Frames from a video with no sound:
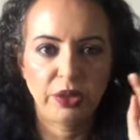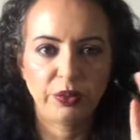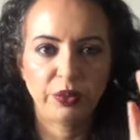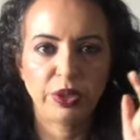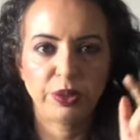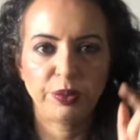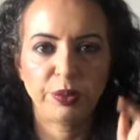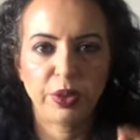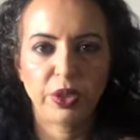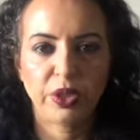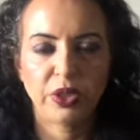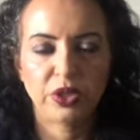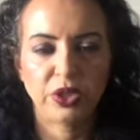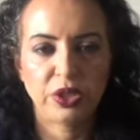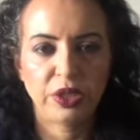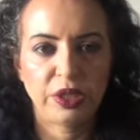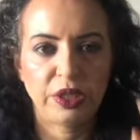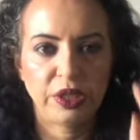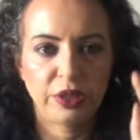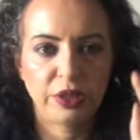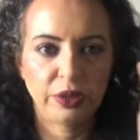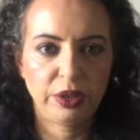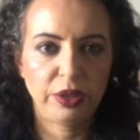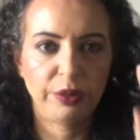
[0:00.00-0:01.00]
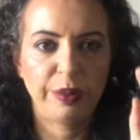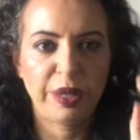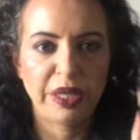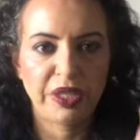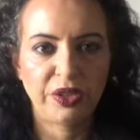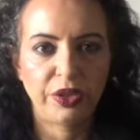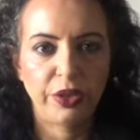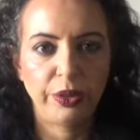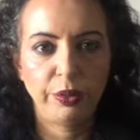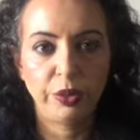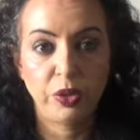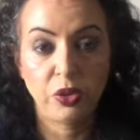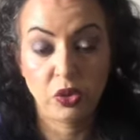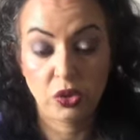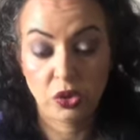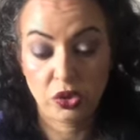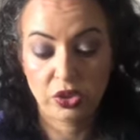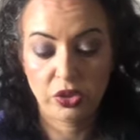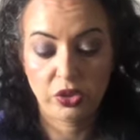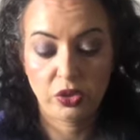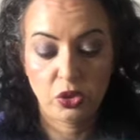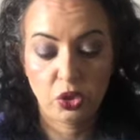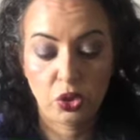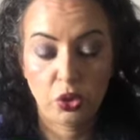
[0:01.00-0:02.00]
it was because the battery
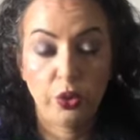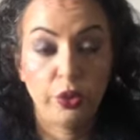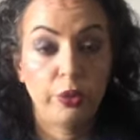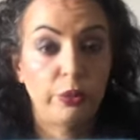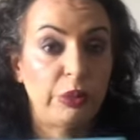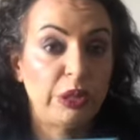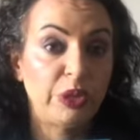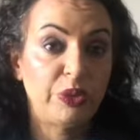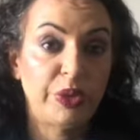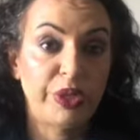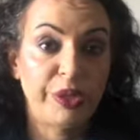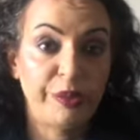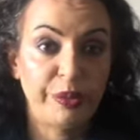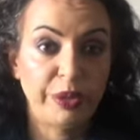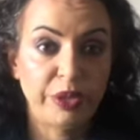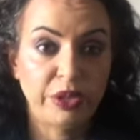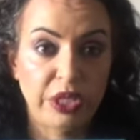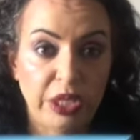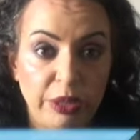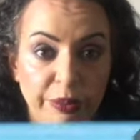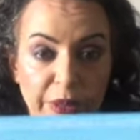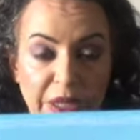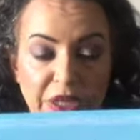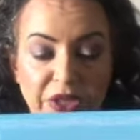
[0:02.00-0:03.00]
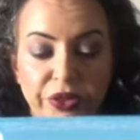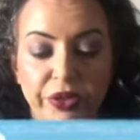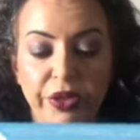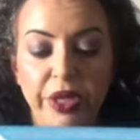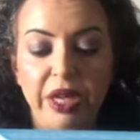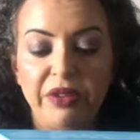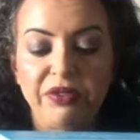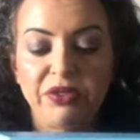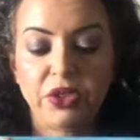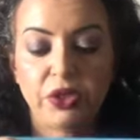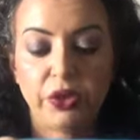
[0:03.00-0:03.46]
was showing me 20% battery left.